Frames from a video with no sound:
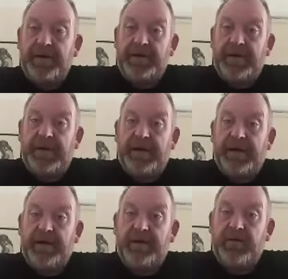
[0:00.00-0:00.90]
give
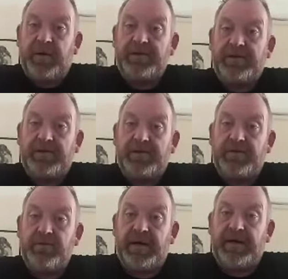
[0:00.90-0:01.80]
us a hand, give us a dig
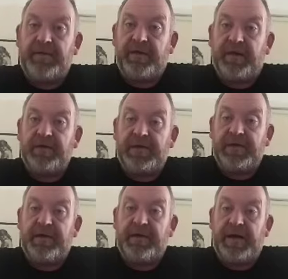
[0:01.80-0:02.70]
out.
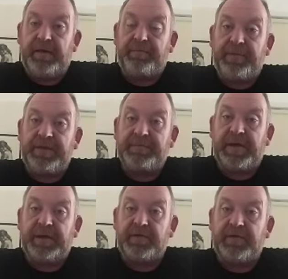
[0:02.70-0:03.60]

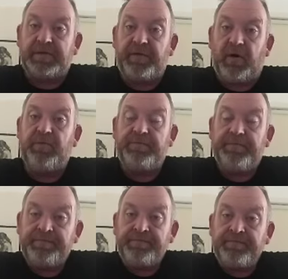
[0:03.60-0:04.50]
Anybody who
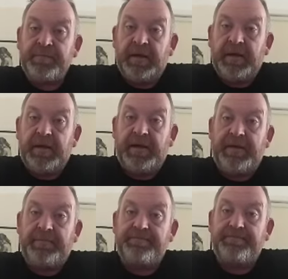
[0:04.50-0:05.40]
wants to
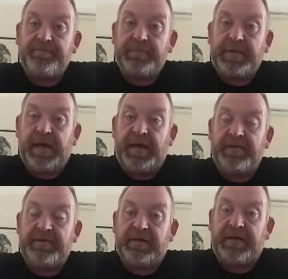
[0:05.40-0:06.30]
volunteer,
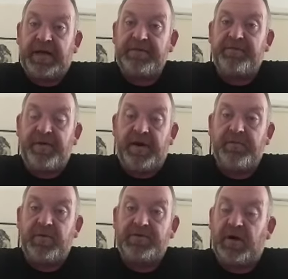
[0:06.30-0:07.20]
please make yourself known.
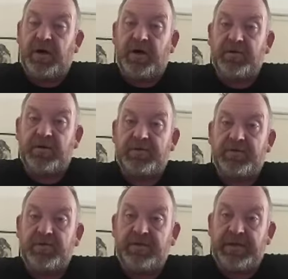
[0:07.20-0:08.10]
And
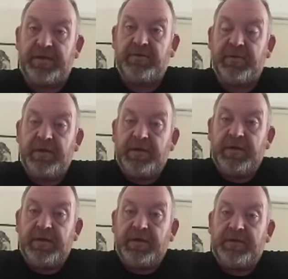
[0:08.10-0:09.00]
thanks very much to all
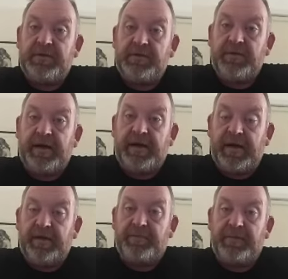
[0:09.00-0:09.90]
those who continue
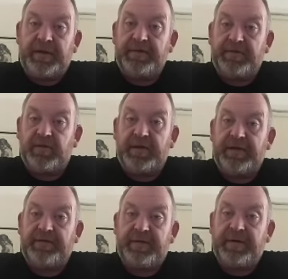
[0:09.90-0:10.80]
to help
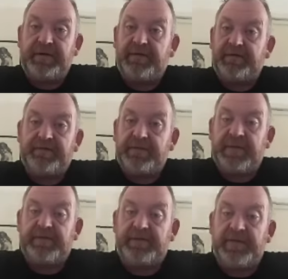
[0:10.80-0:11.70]
and donate and
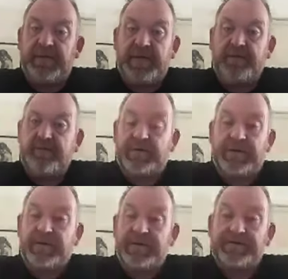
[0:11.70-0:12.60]
give us a dig out.
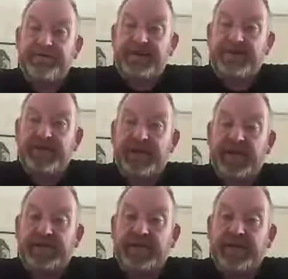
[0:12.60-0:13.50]
It's
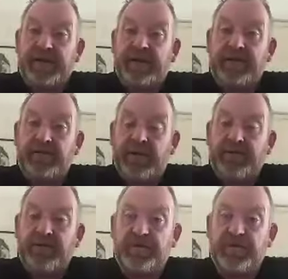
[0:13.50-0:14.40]
fantastic, and well
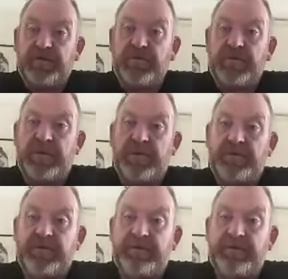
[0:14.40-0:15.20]
done to you. And